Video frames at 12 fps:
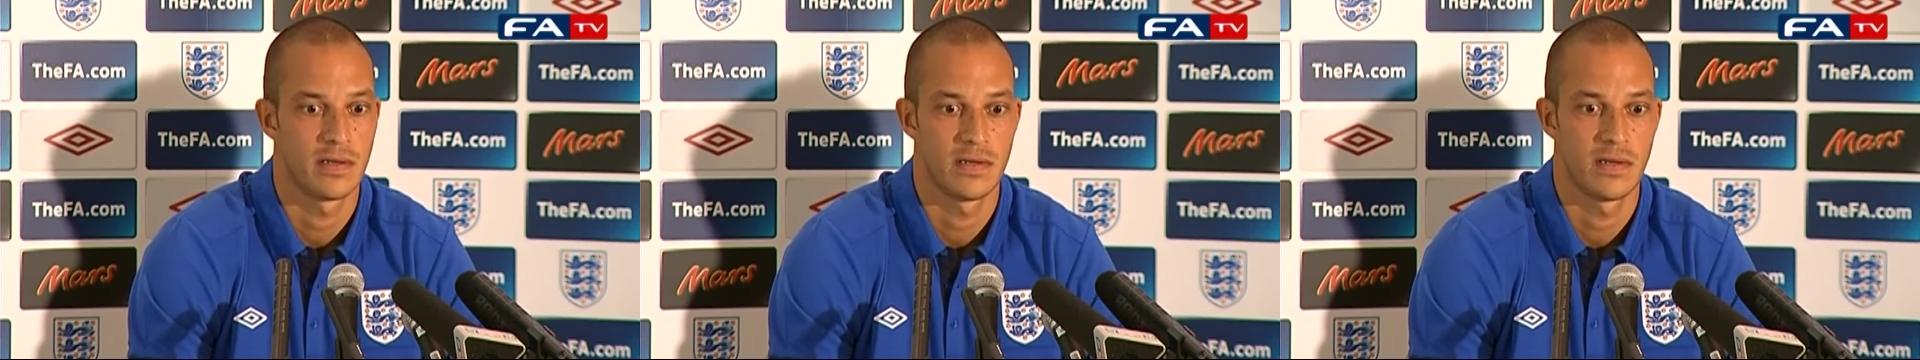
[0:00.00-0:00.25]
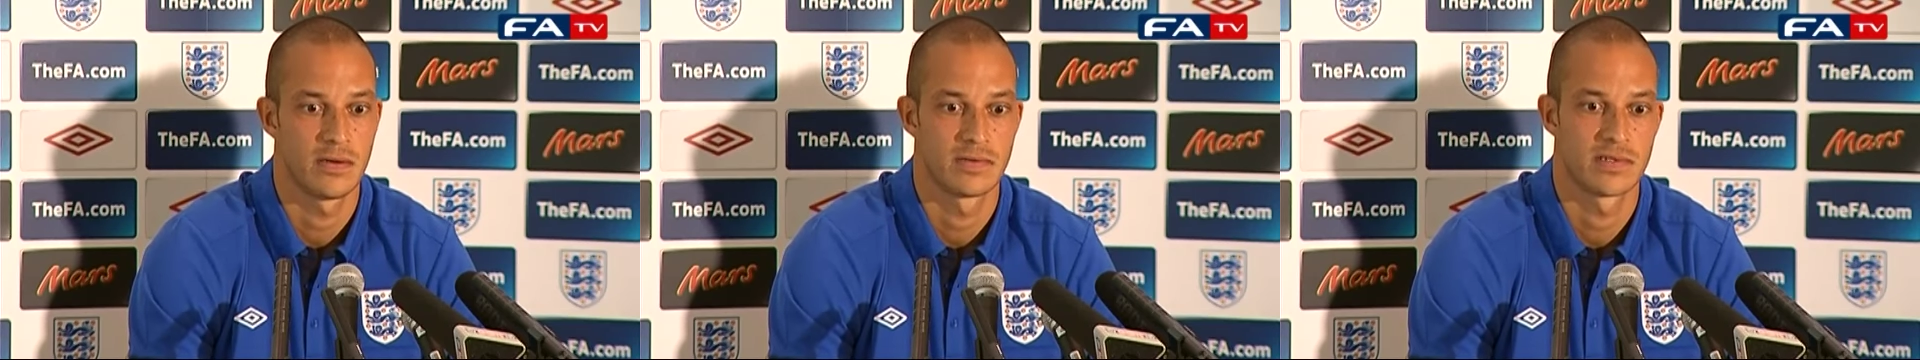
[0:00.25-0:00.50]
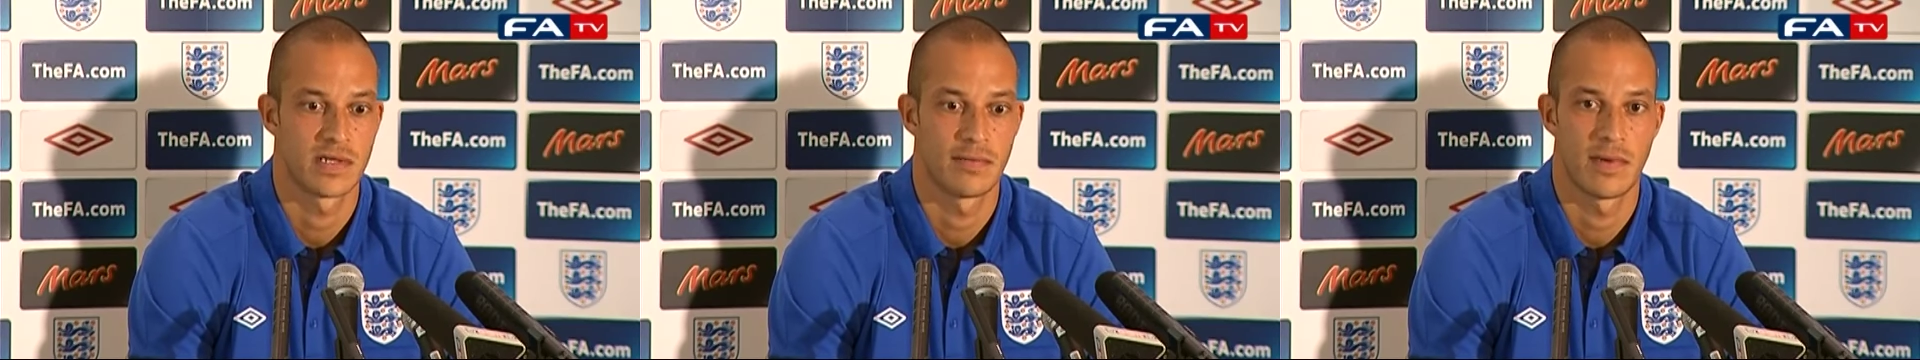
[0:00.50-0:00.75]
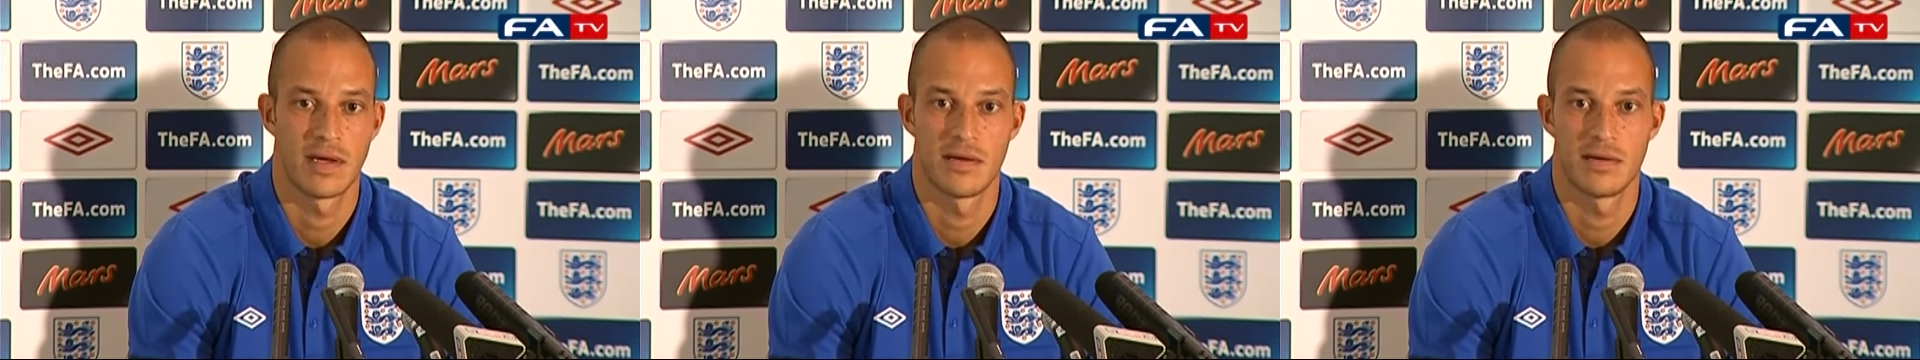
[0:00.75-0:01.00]
You know, some
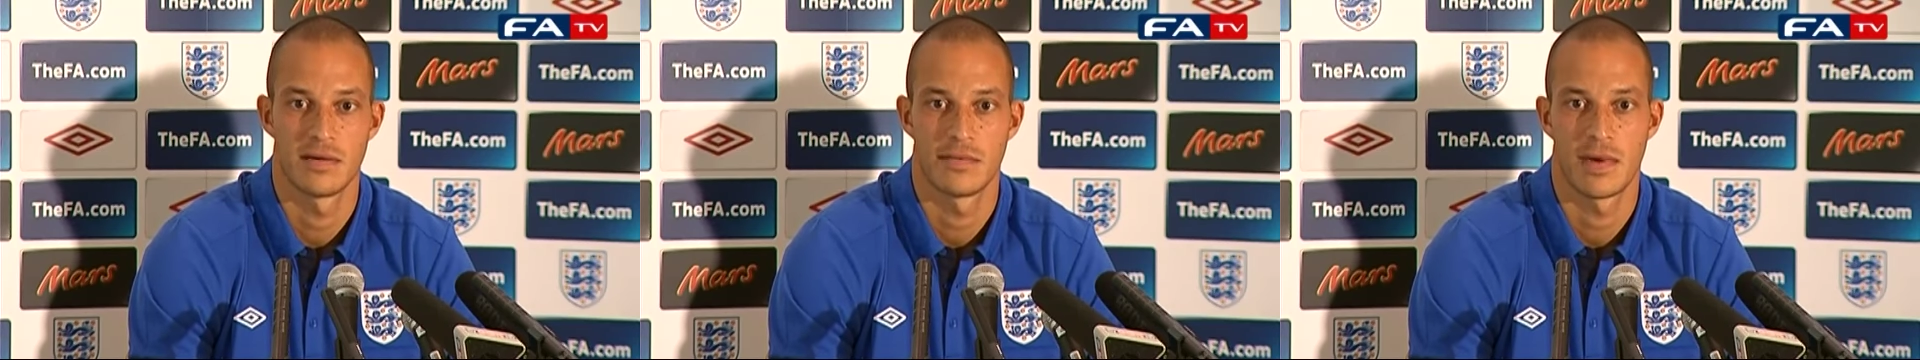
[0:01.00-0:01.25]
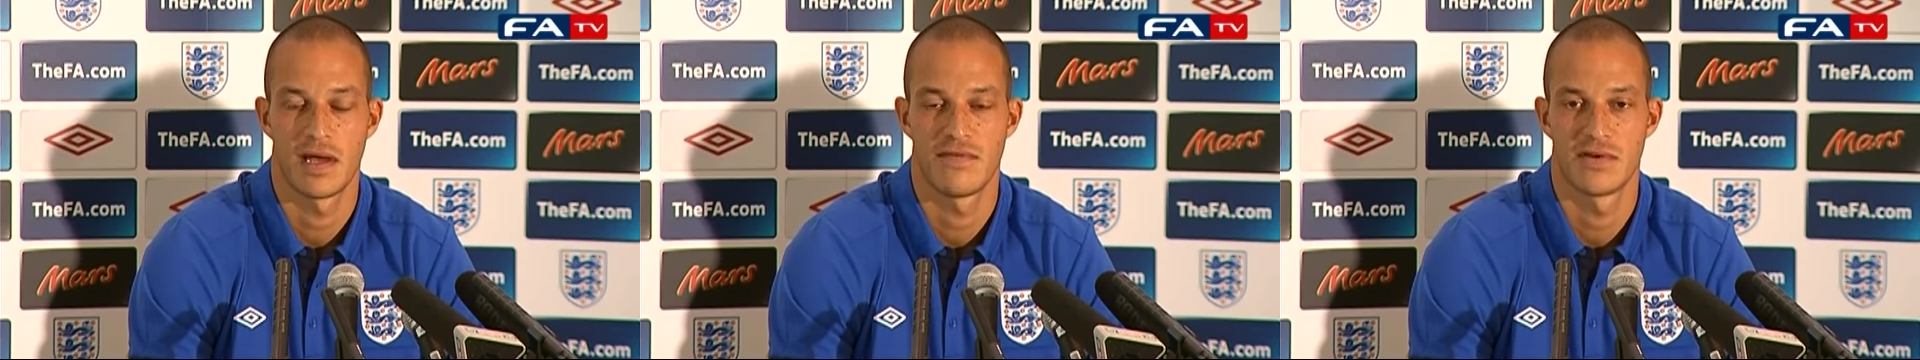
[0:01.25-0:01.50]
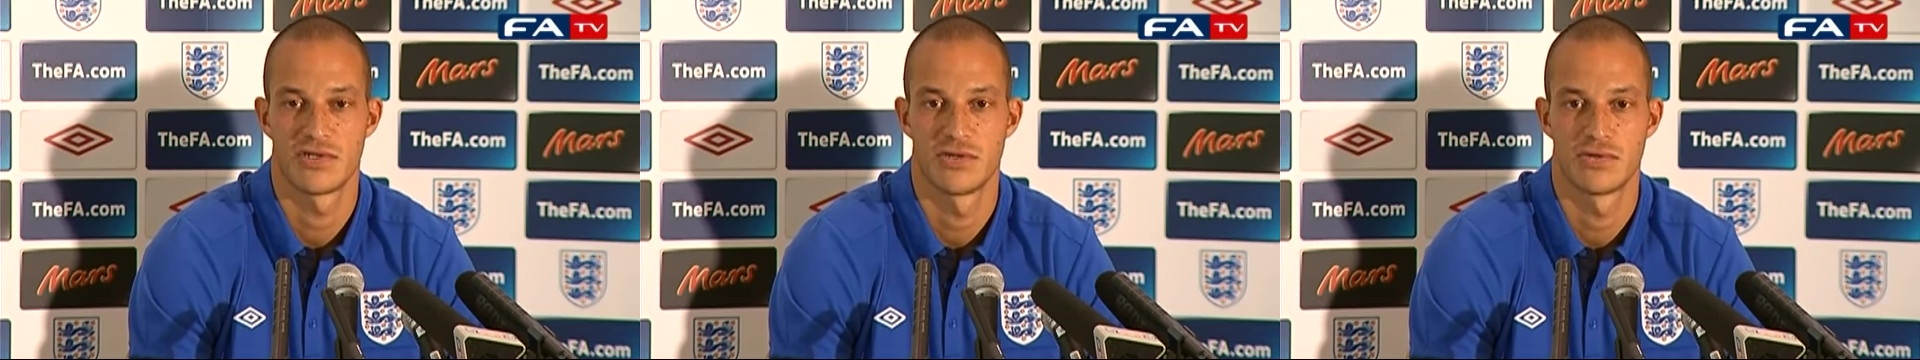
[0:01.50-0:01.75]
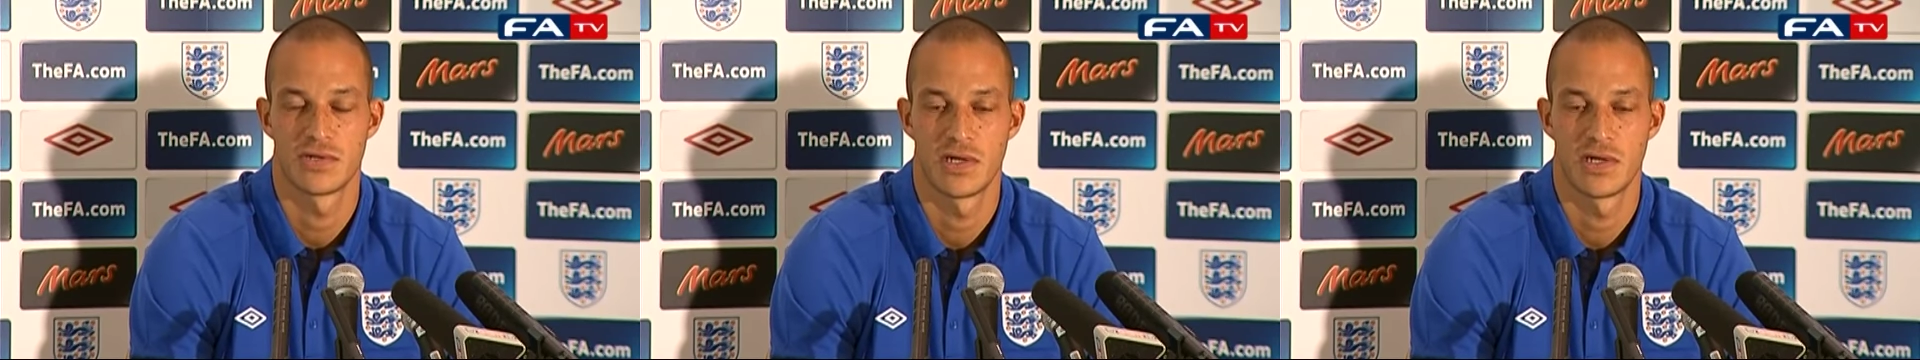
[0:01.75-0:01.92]
may have issues,